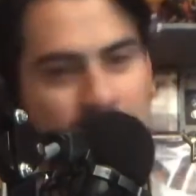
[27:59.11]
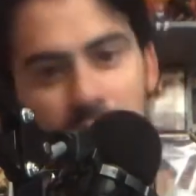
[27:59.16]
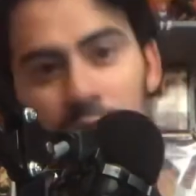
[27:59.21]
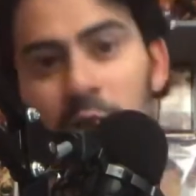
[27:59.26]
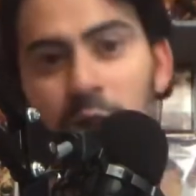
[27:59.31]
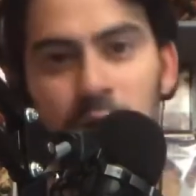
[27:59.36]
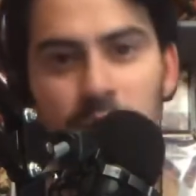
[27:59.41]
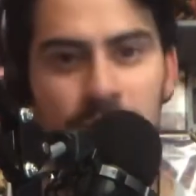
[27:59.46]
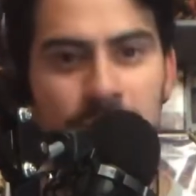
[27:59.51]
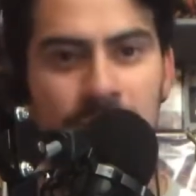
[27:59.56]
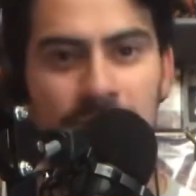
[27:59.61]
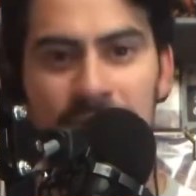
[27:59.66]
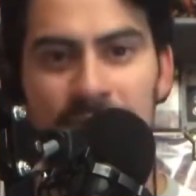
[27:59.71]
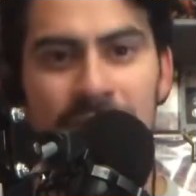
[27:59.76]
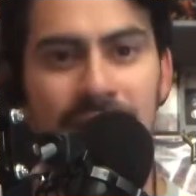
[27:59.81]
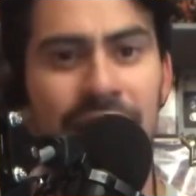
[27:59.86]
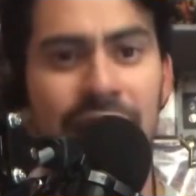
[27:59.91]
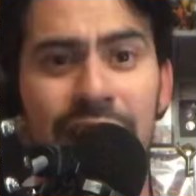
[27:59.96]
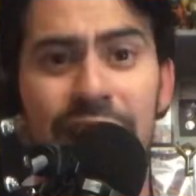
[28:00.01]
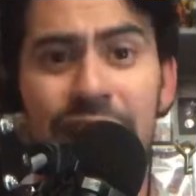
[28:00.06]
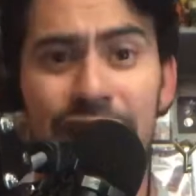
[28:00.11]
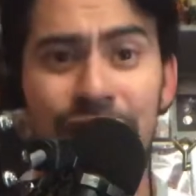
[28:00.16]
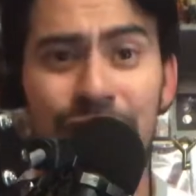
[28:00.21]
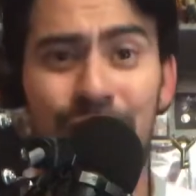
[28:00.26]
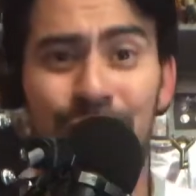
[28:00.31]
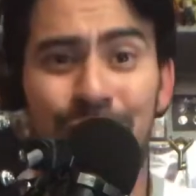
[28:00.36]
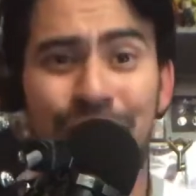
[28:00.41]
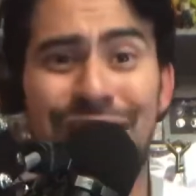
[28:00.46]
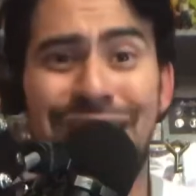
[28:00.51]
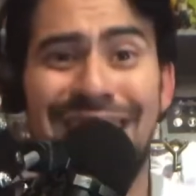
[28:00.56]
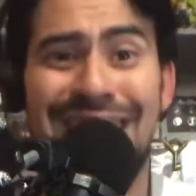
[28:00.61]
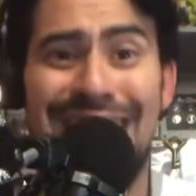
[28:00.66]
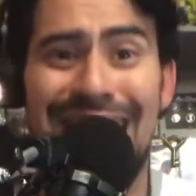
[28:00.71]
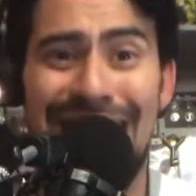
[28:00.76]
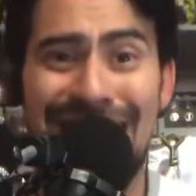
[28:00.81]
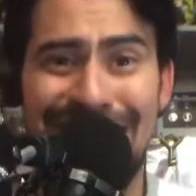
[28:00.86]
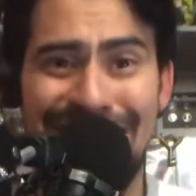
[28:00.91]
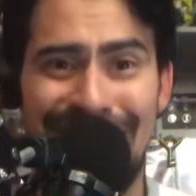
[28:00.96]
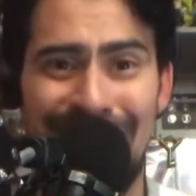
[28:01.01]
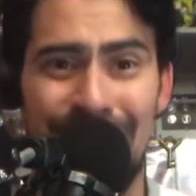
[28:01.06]
oh, it's like you know she's
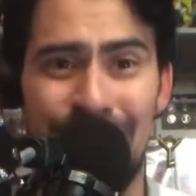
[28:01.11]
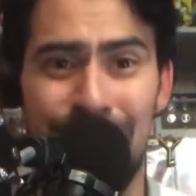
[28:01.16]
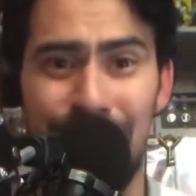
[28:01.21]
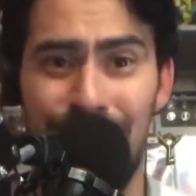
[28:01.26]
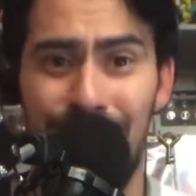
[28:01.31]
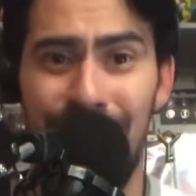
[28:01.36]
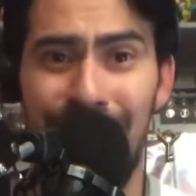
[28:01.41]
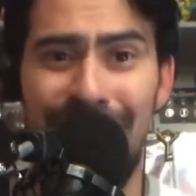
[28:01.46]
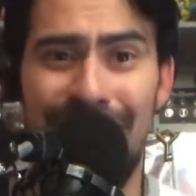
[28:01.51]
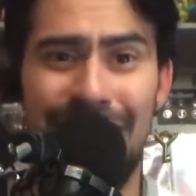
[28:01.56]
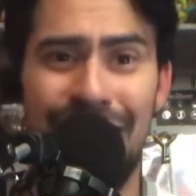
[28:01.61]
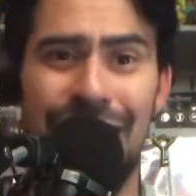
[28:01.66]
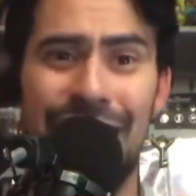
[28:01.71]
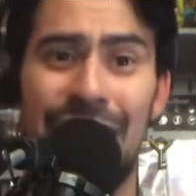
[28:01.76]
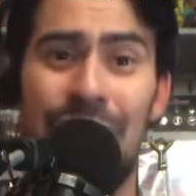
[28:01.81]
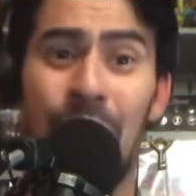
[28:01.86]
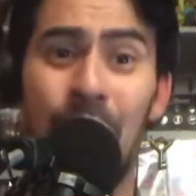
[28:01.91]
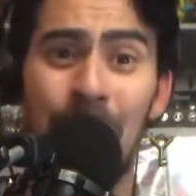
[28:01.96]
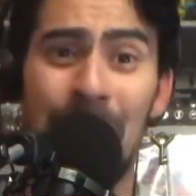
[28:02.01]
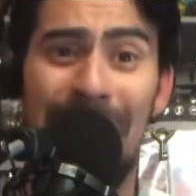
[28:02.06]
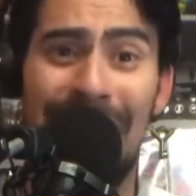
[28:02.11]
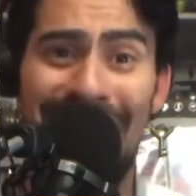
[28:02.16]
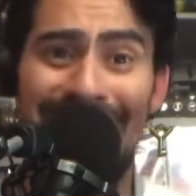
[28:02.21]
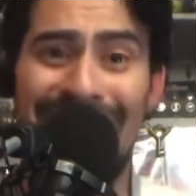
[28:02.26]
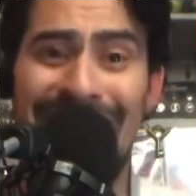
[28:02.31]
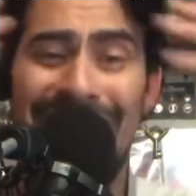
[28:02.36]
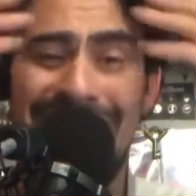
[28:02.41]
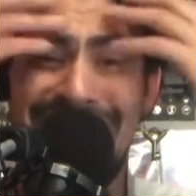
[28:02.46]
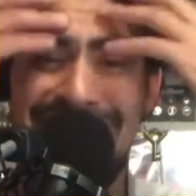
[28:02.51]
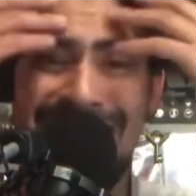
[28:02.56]
dancing in blood, and you're like, "Oh my god!"